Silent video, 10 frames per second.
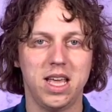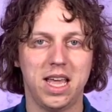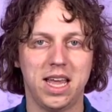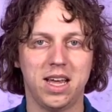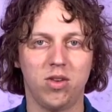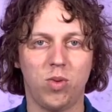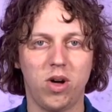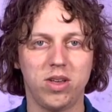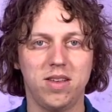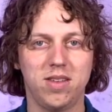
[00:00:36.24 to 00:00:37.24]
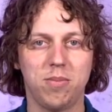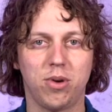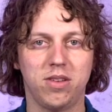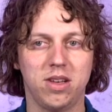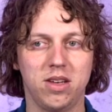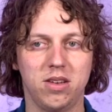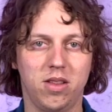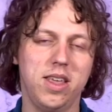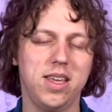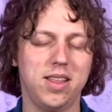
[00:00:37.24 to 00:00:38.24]
And while he's in prison,
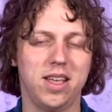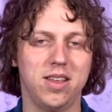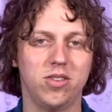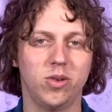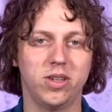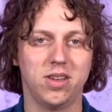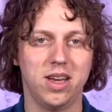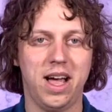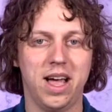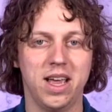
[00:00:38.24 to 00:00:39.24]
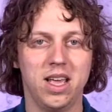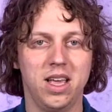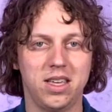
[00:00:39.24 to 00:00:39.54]
thinking that he's going to die,